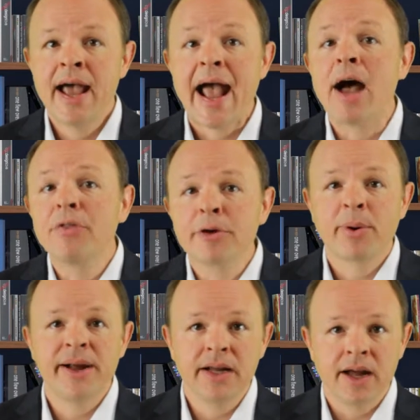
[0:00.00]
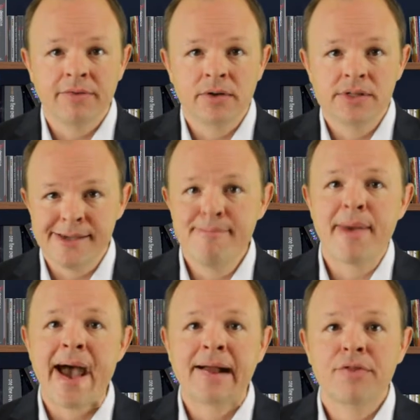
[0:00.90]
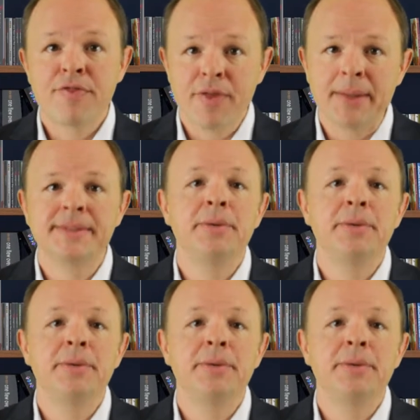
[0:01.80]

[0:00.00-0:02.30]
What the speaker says: how their branding efforts impact the thoughts